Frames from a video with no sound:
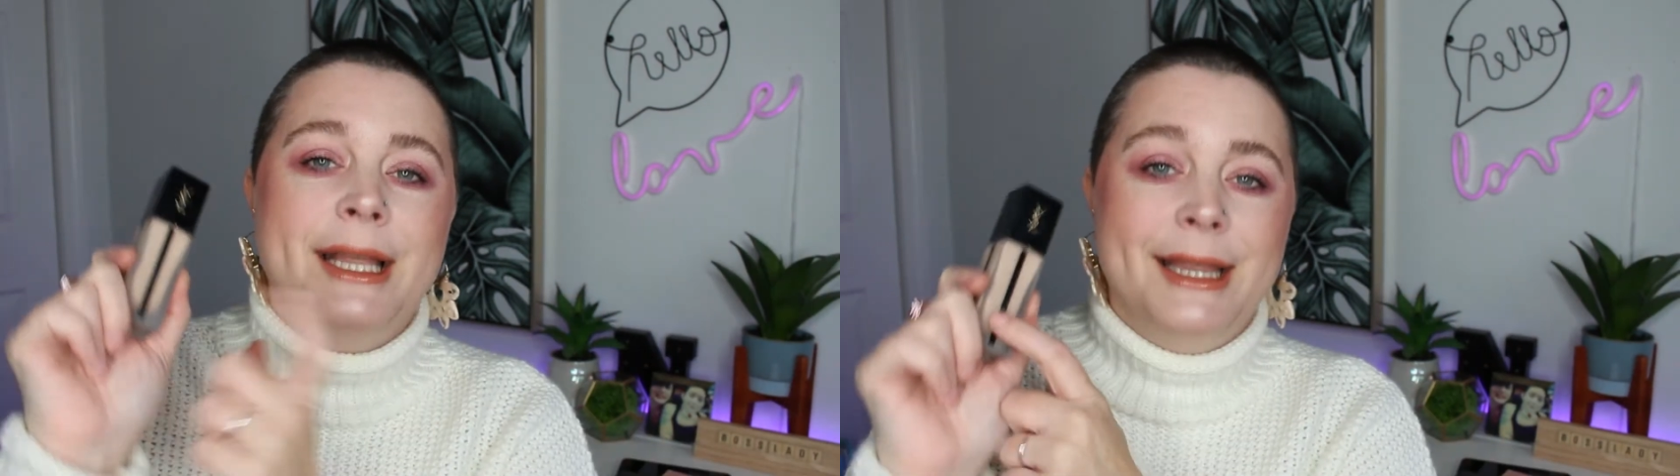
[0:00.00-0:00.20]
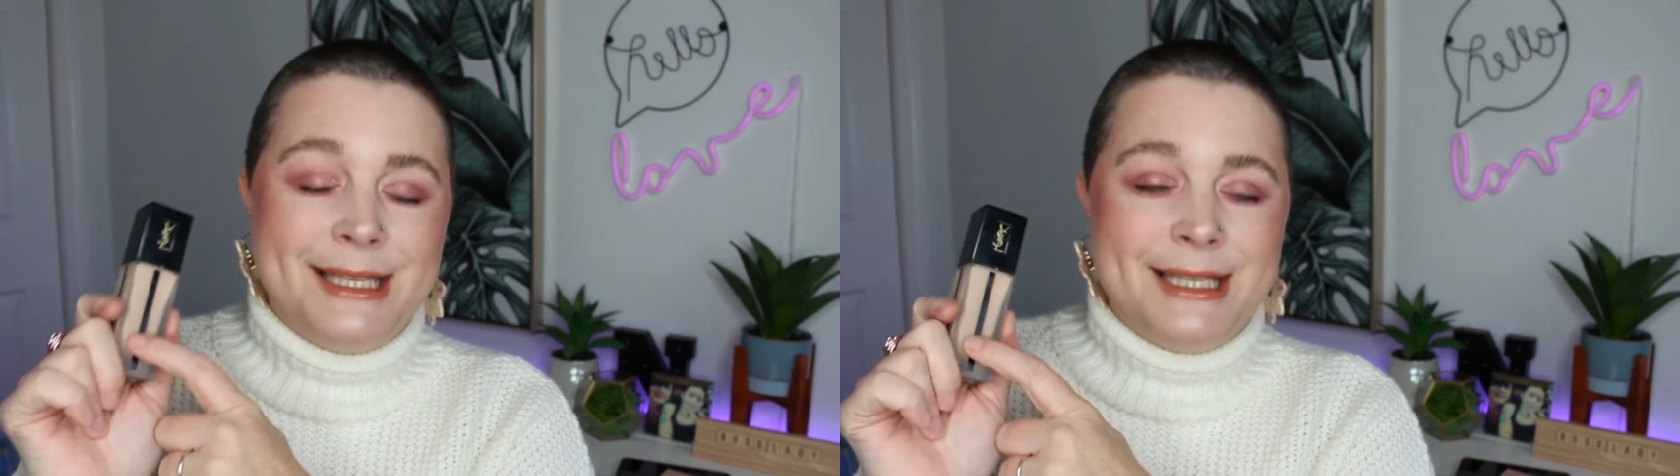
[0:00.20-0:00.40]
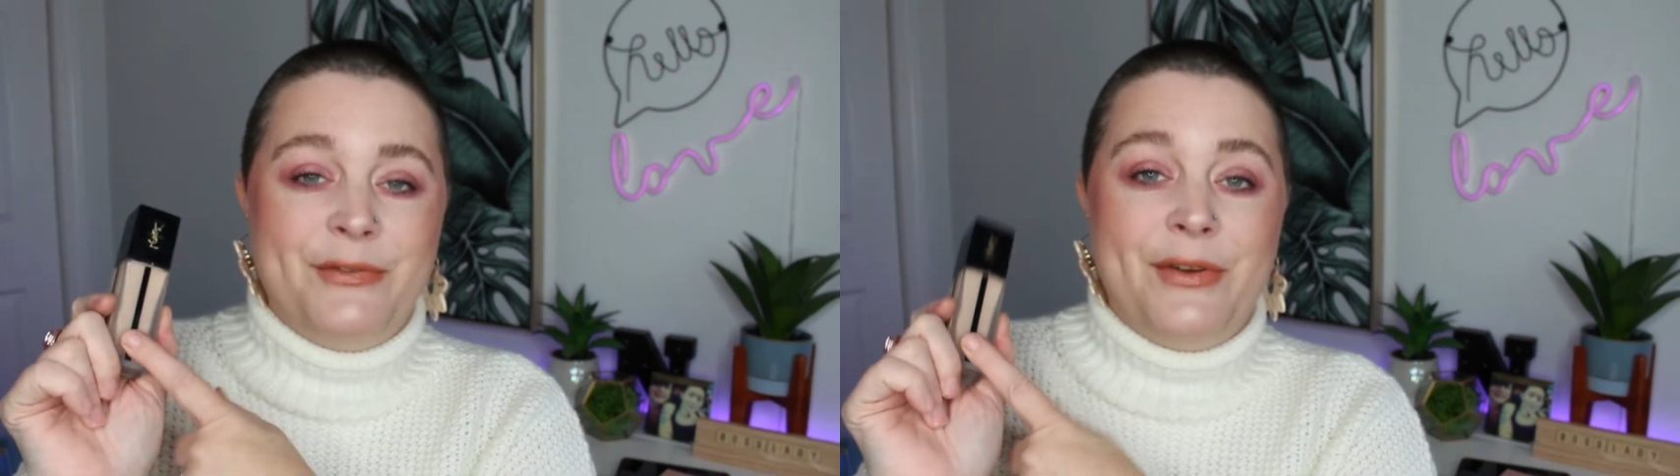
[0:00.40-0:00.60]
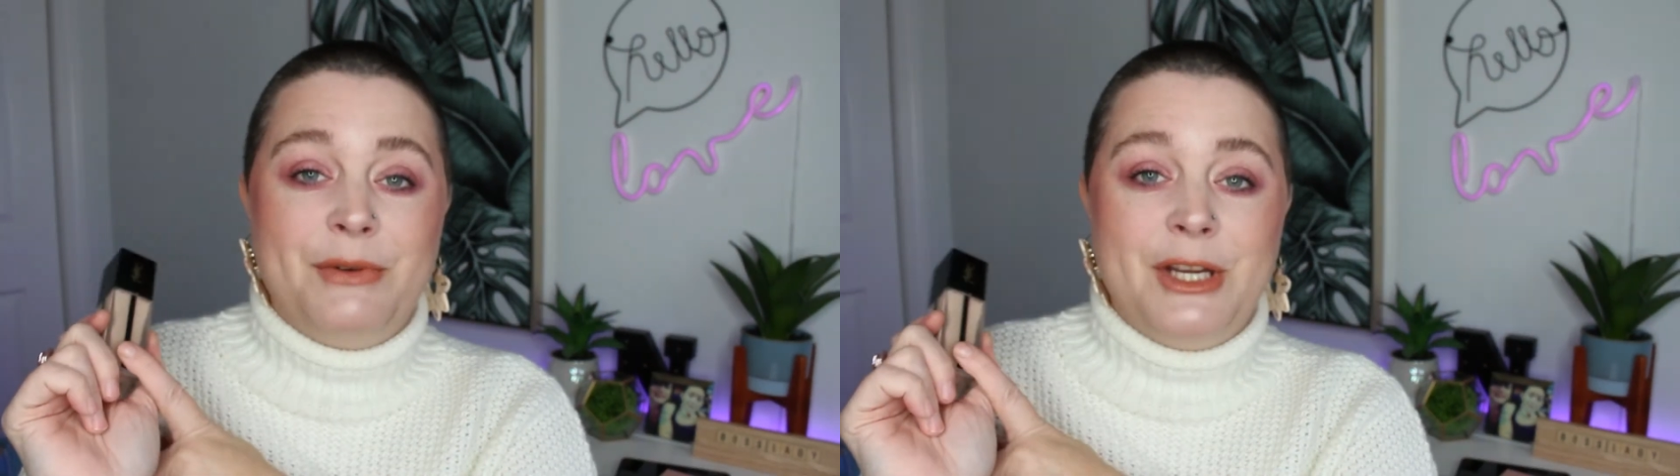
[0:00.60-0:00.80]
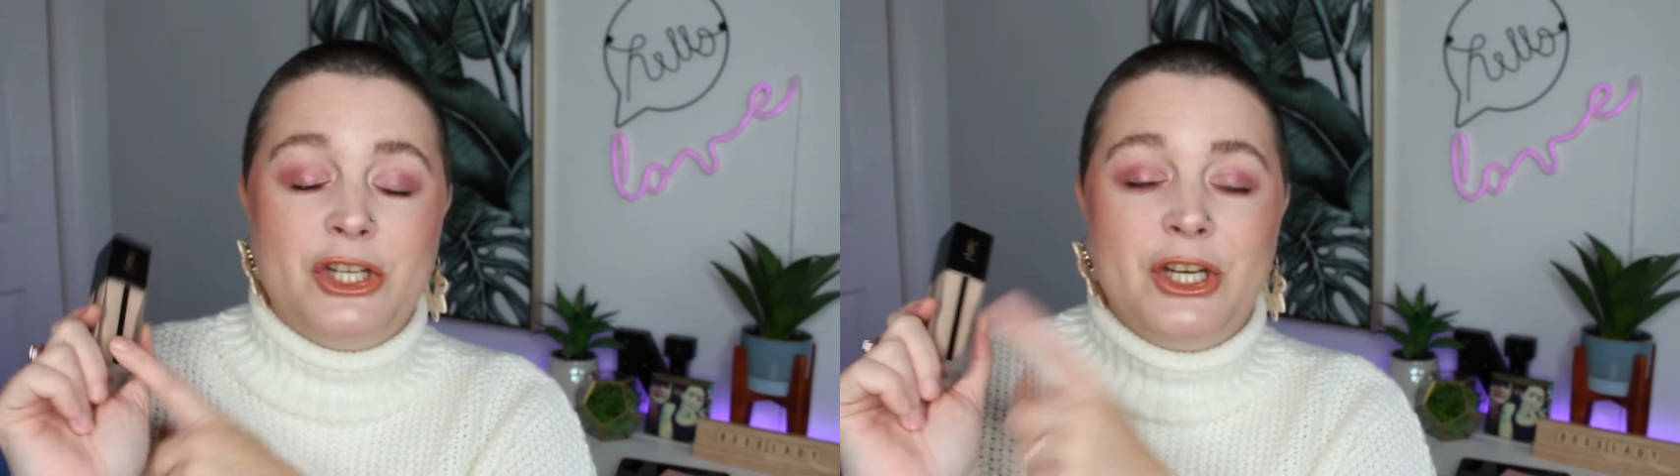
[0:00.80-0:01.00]
this is the
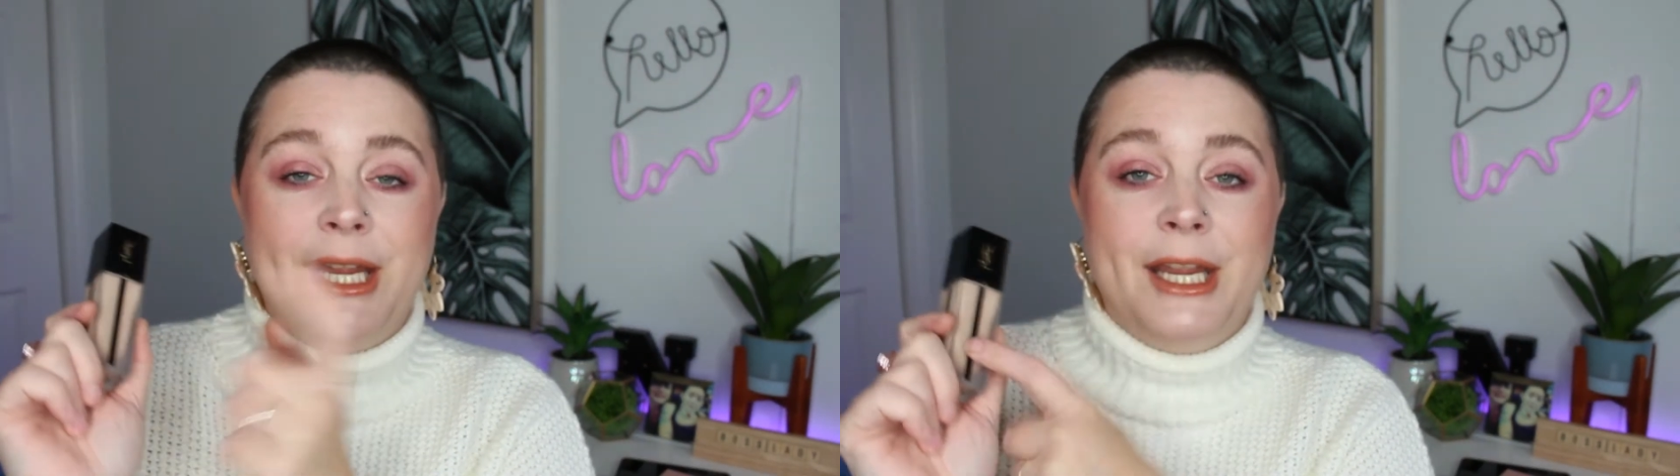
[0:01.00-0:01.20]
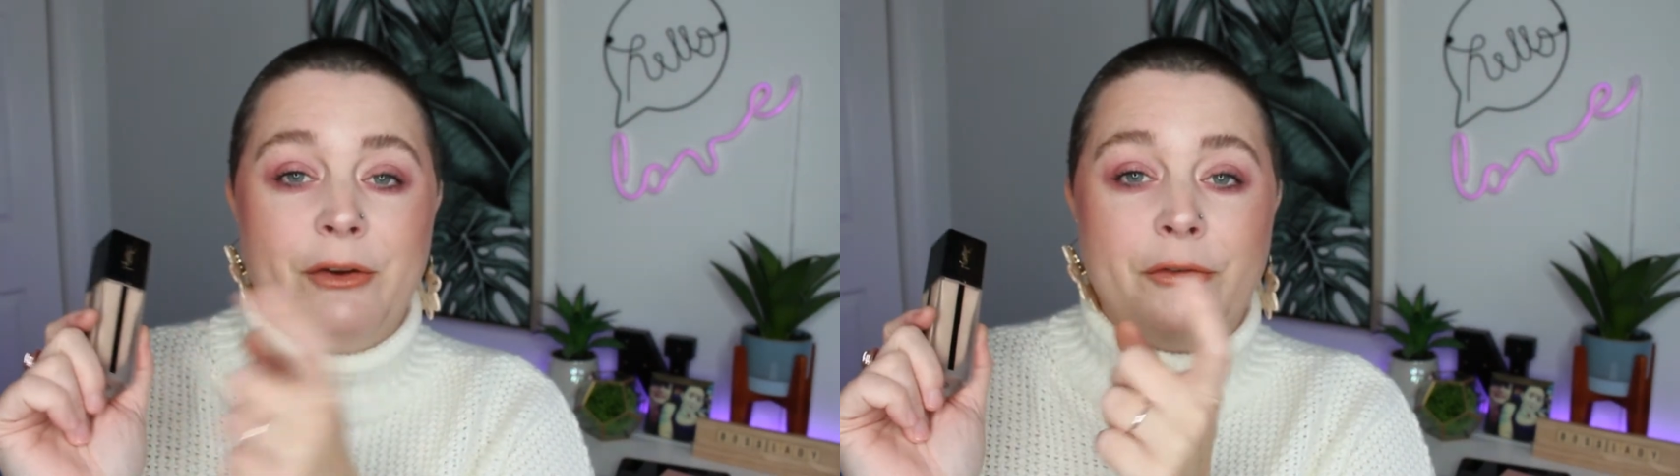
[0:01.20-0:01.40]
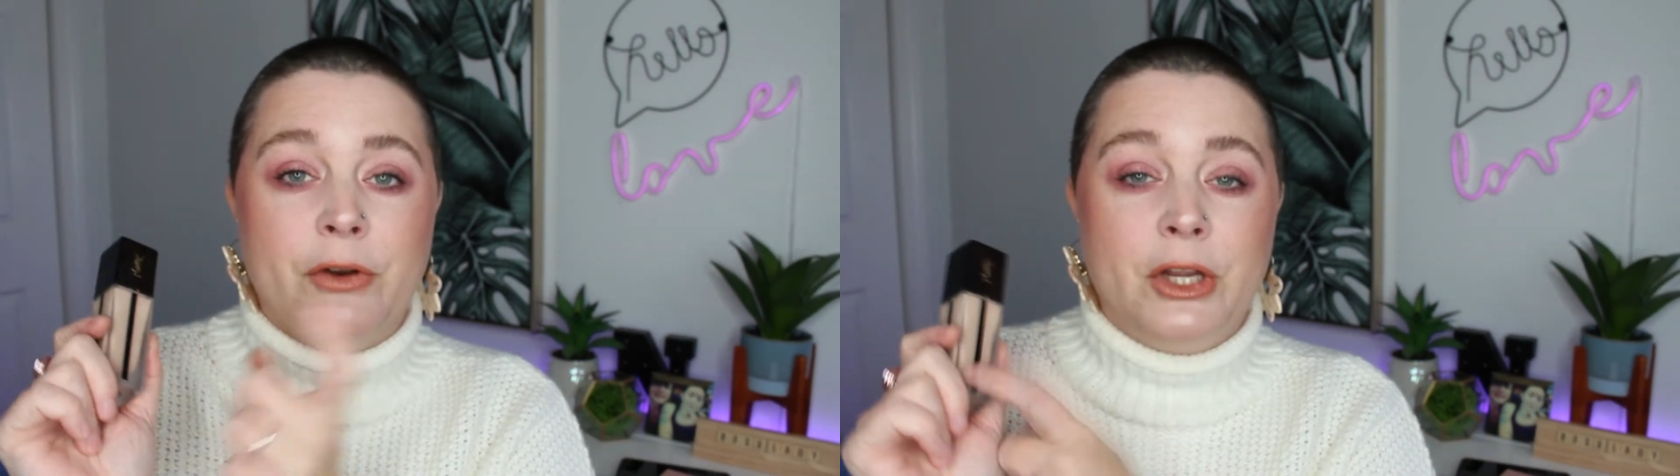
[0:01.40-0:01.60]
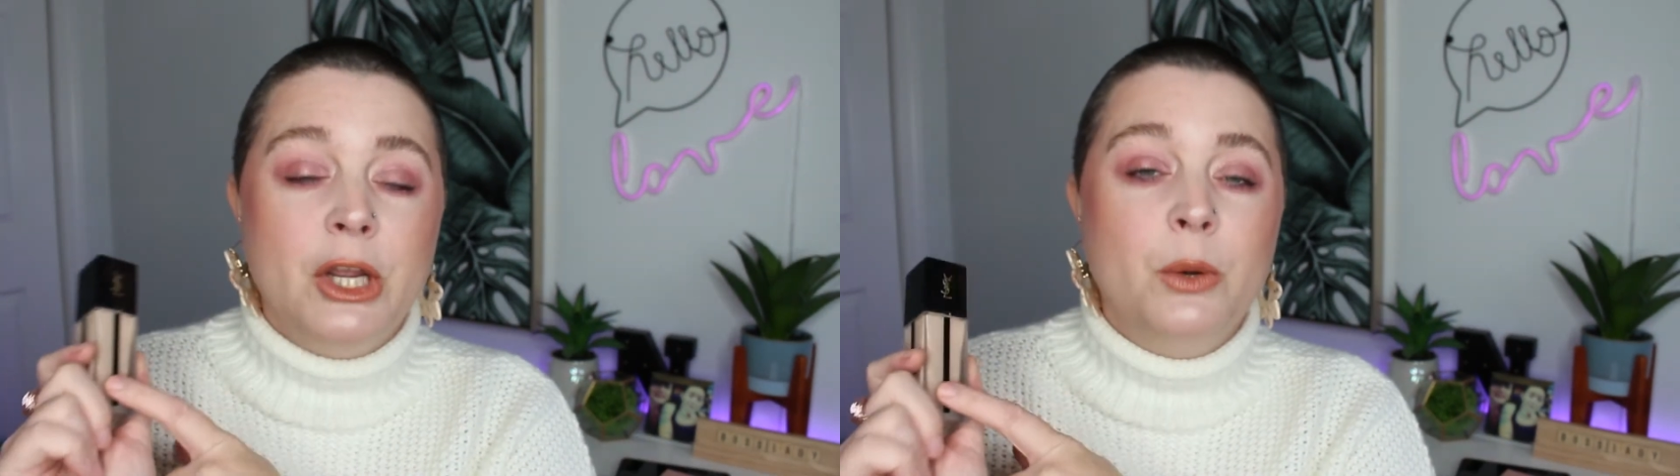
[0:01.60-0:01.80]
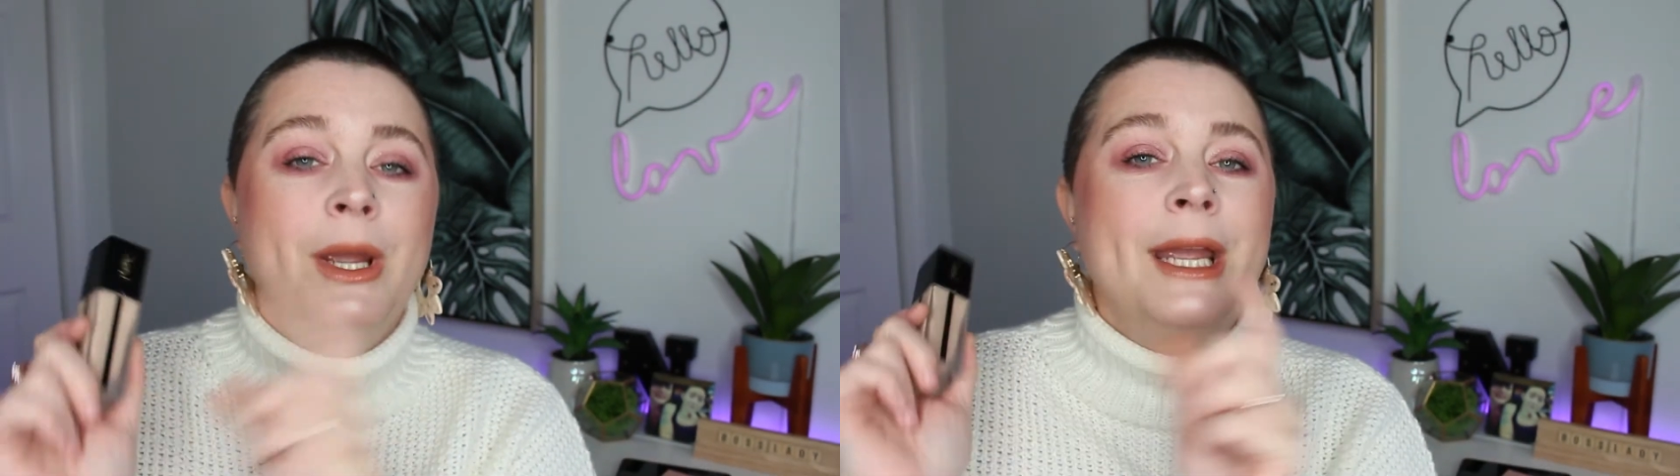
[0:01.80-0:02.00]
foundation here for
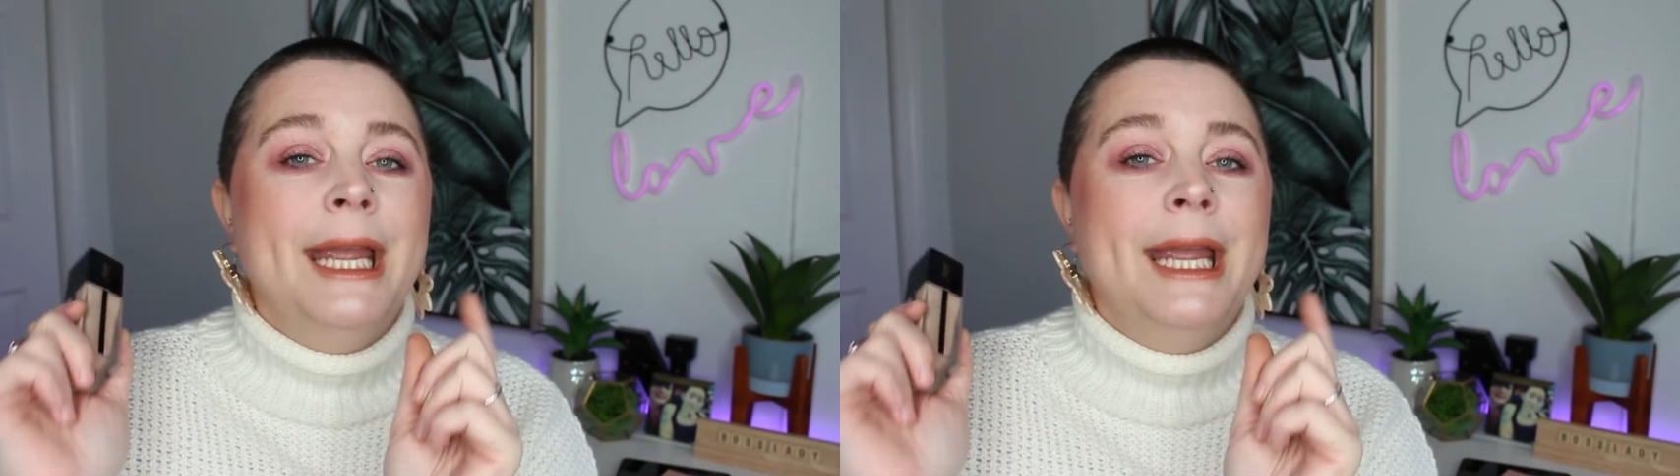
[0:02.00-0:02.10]
you.